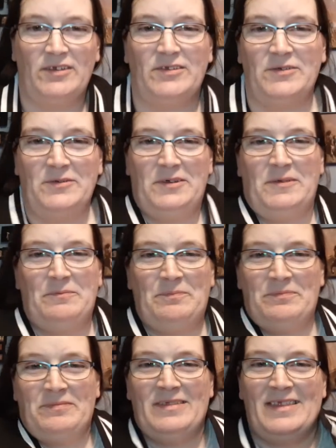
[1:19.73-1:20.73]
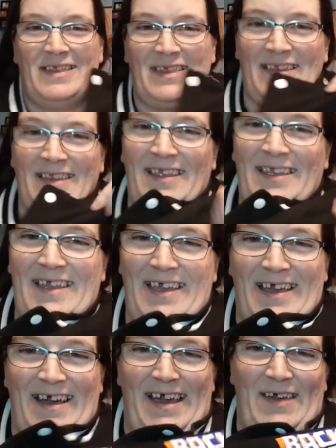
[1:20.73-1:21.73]
So um,
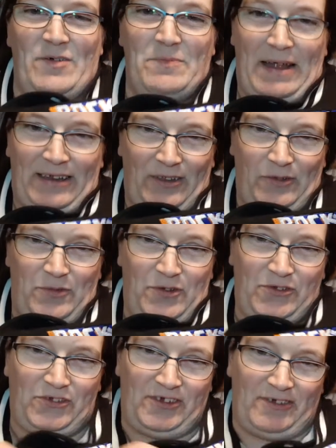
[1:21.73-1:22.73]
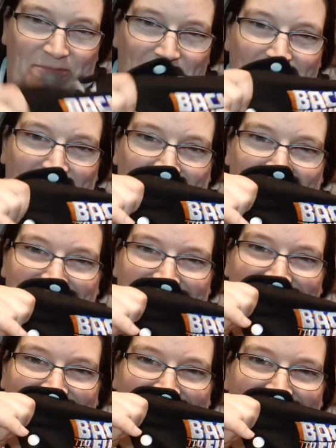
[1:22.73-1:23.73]
I have a Back to the Future varsity
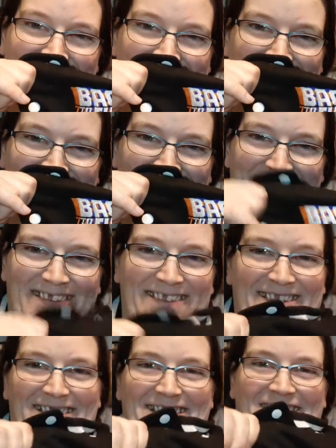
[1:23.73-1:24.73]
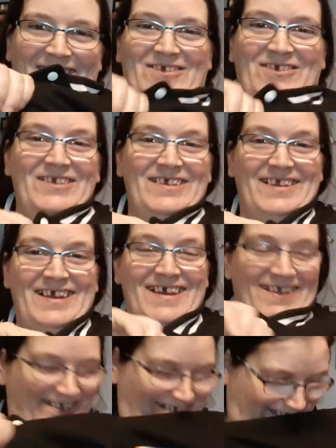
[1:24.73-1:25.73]
jacket. How cool is
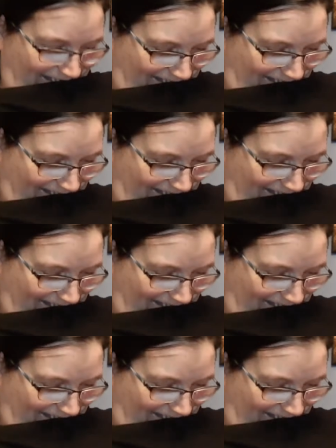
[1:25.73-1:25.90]
this?